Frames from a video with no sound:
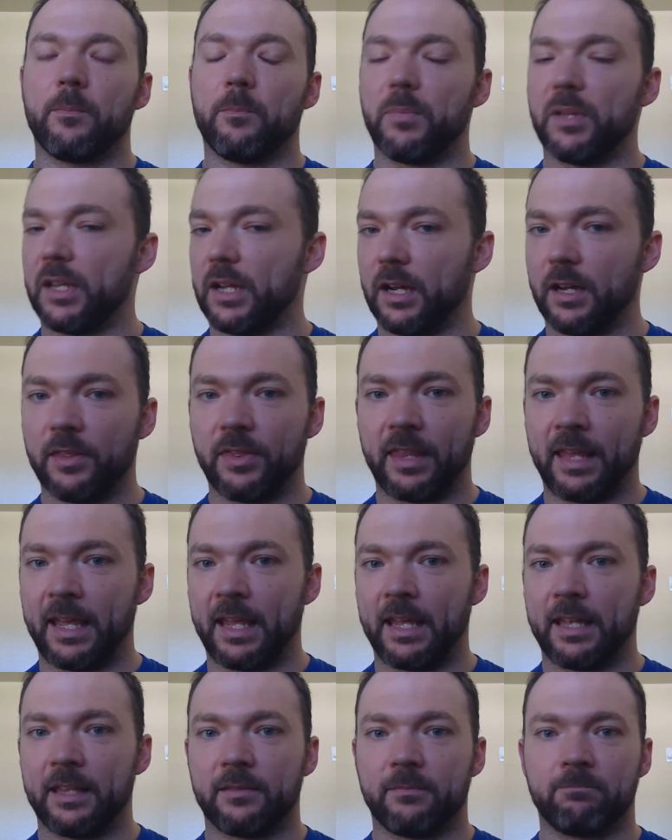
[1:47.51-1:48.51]
Beyond
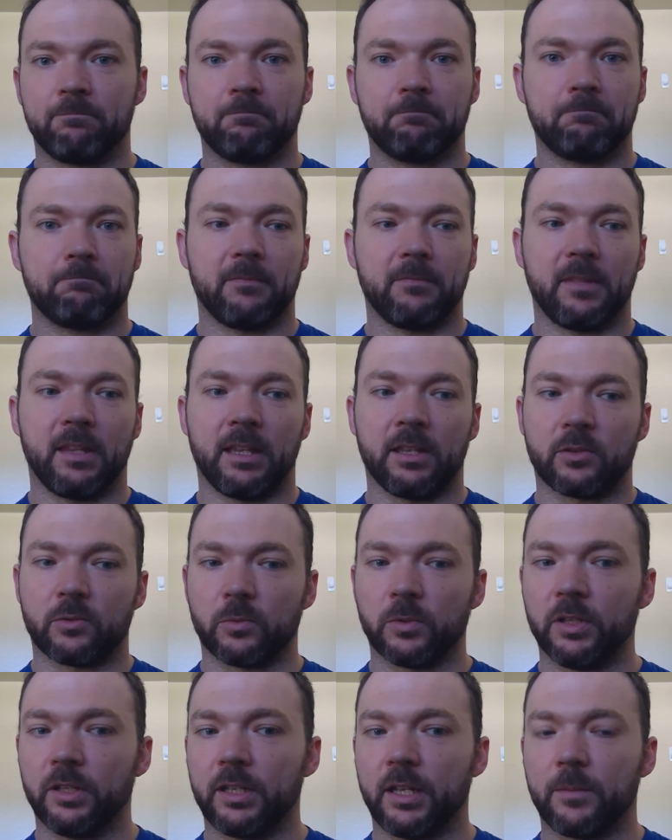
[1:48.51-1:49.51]
that, it's
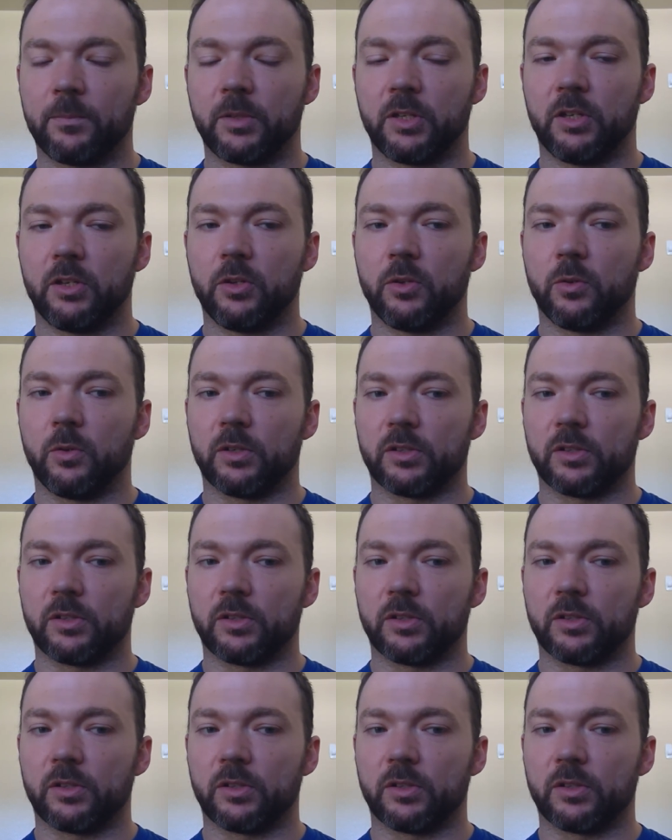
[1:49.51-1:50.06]
really up to you.